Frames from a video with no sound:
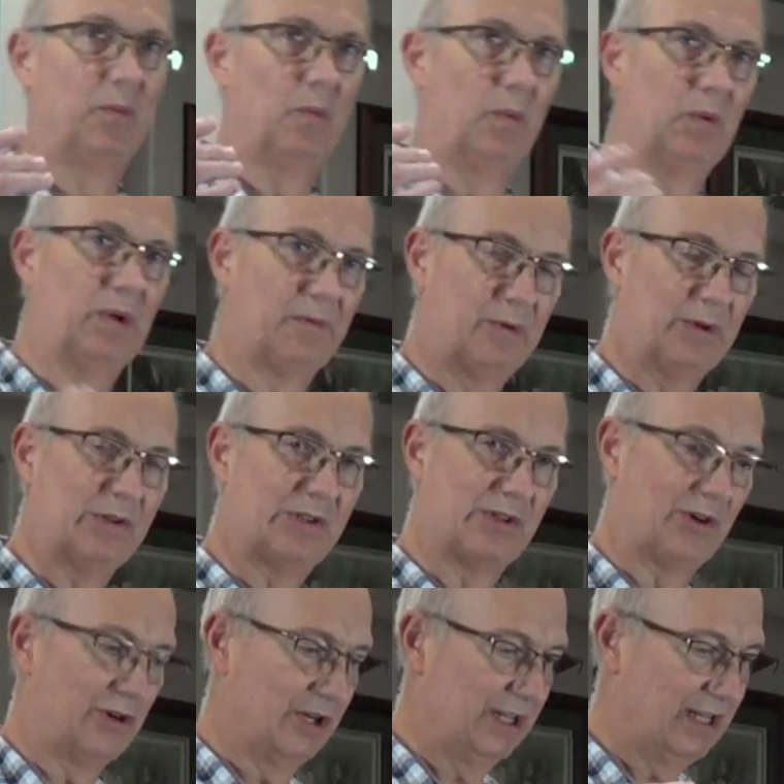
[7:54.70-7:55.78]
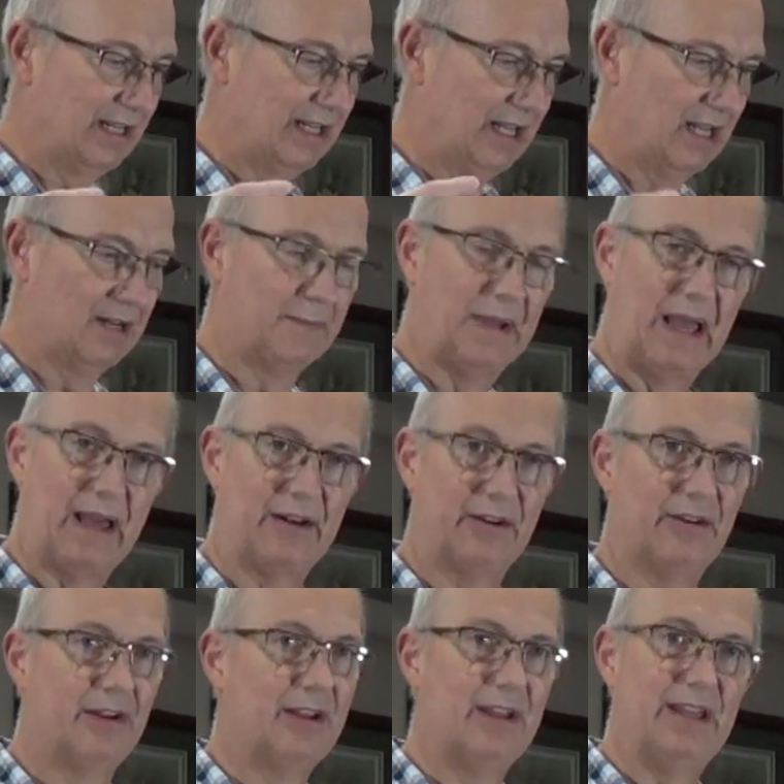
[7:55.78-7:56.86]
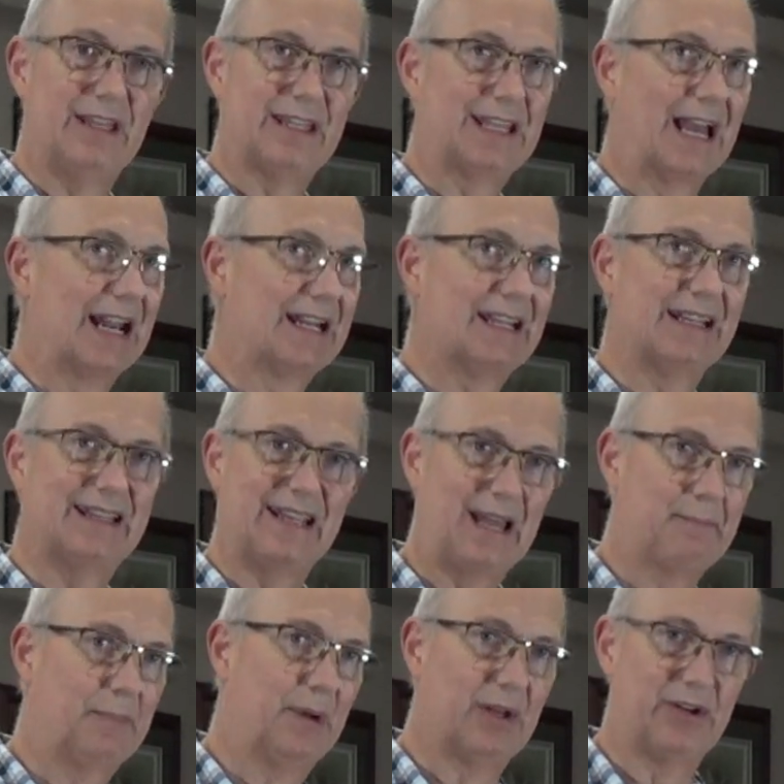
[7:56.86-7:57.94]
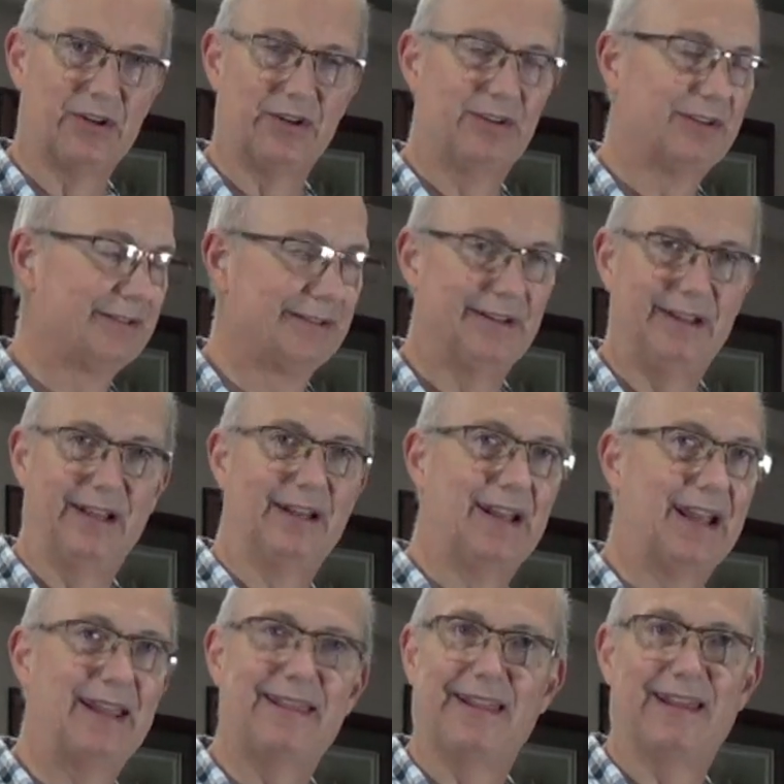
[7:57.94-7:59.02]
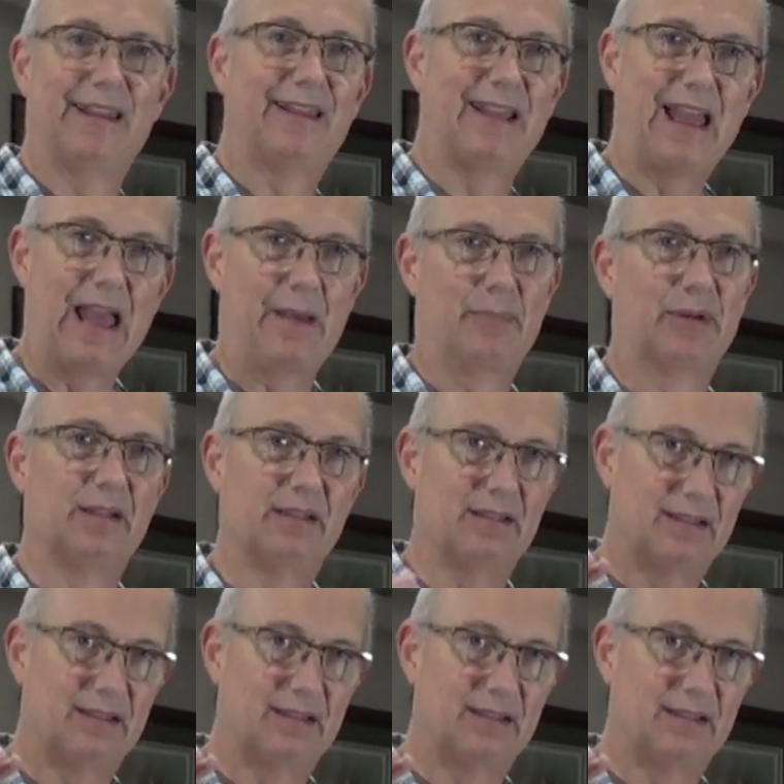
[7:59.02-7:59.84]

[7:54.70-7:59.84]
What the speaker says: whenever you're starting any kind of batter, got to get that butter and egg thing happening.